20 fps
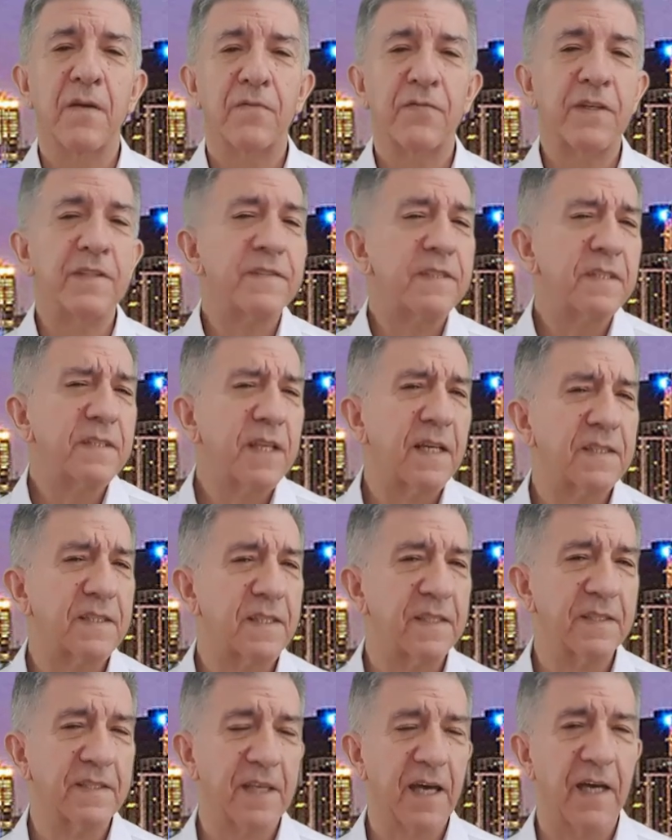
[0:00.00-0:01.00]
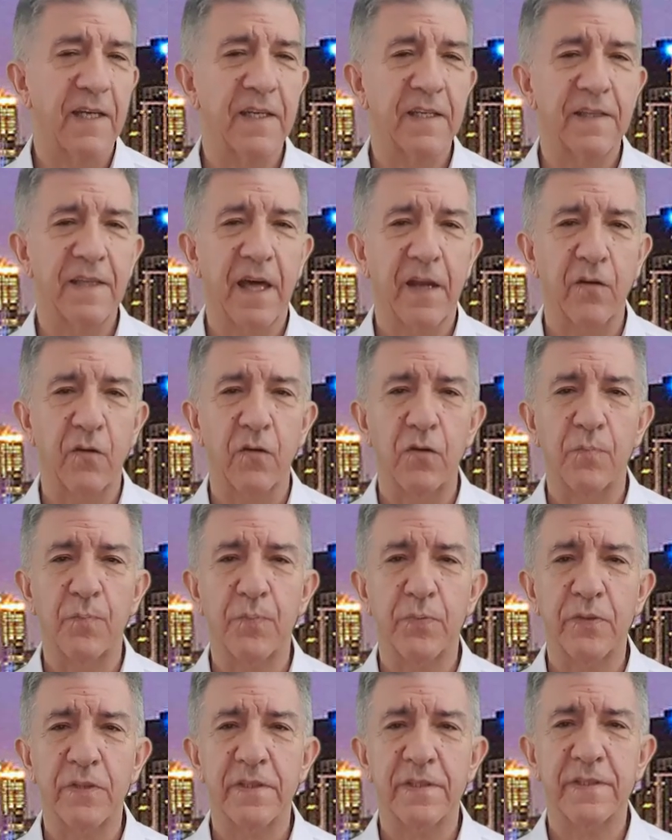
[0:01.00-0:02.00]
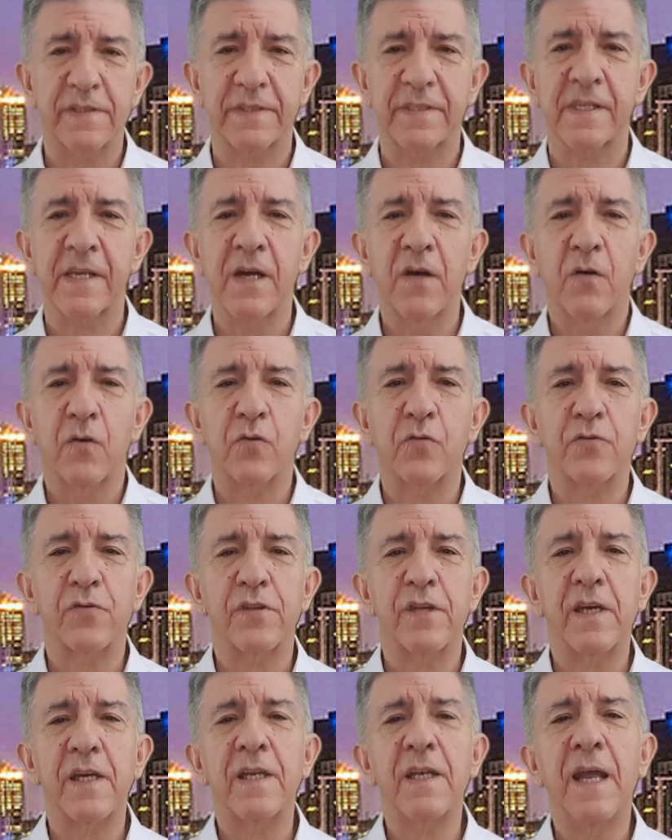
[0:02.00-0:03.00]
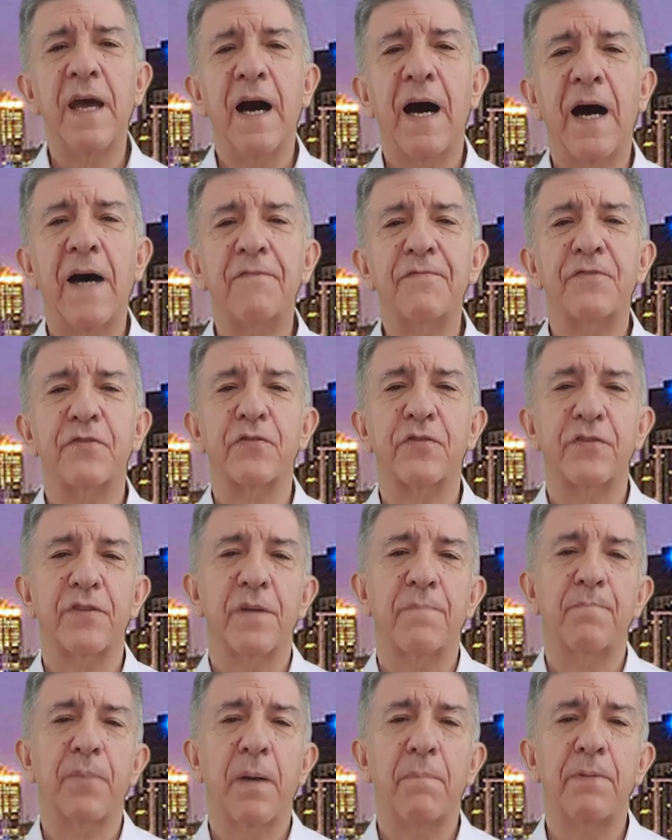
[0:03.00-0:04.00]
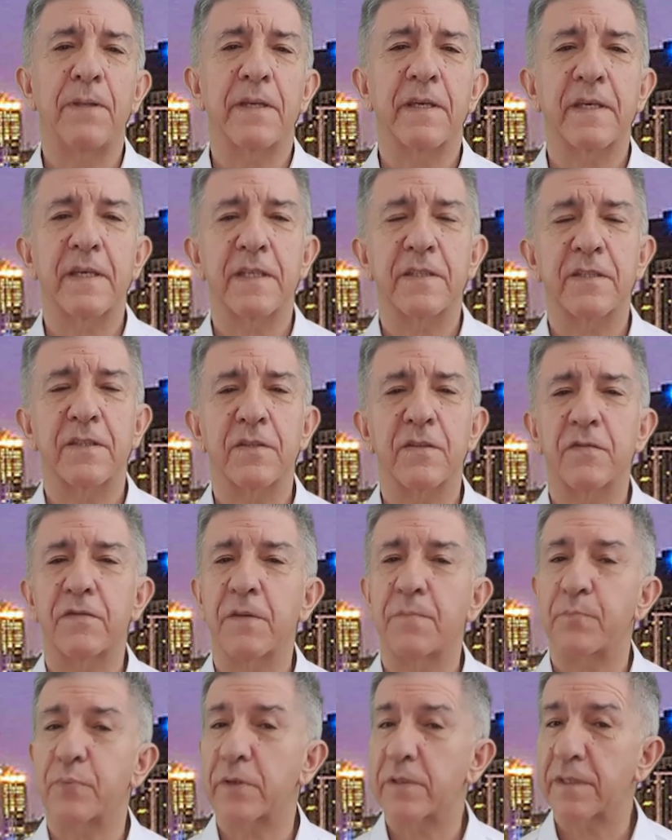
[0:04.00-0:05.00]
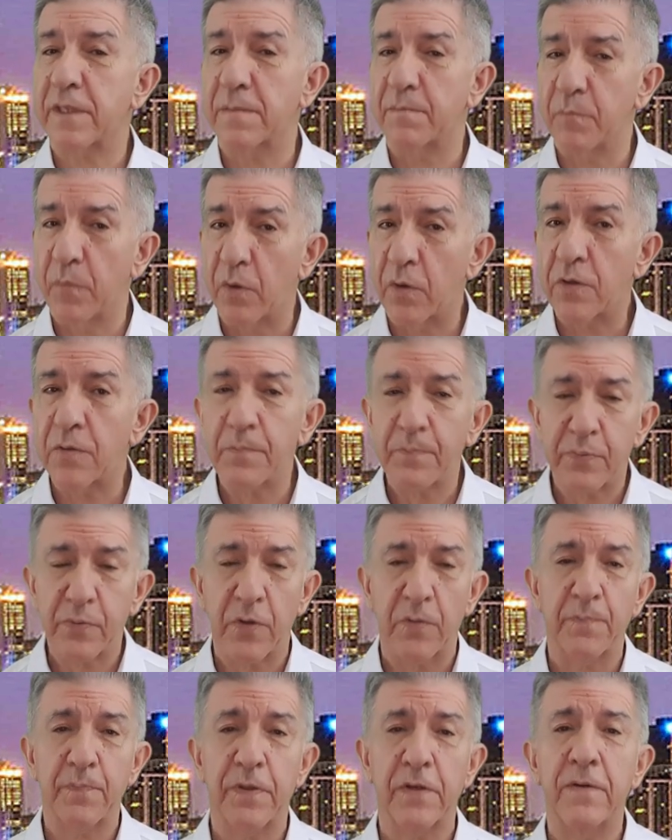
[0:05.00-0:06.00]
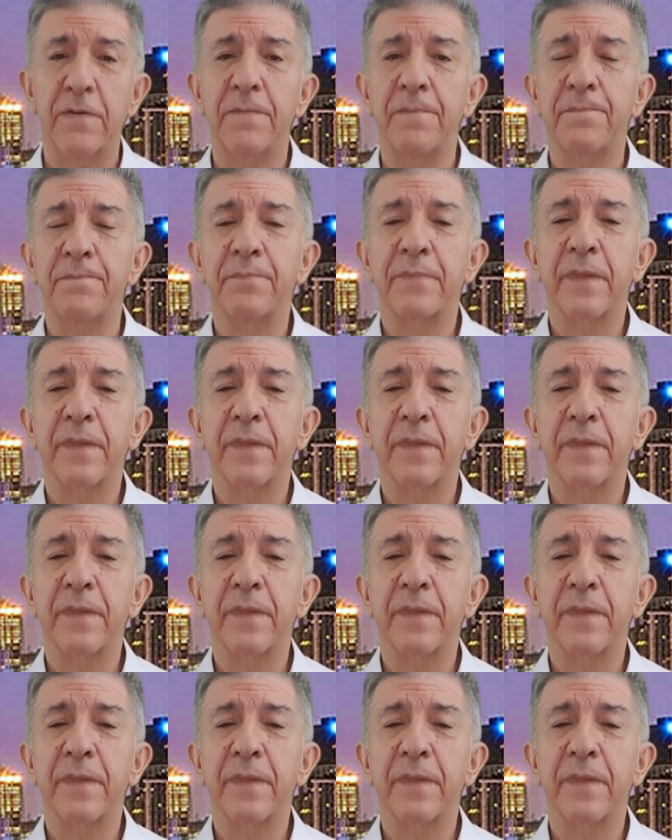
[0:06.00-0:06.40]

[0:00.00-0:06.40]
Francis has decided that all priests ordained after the publication of the present motu proprio,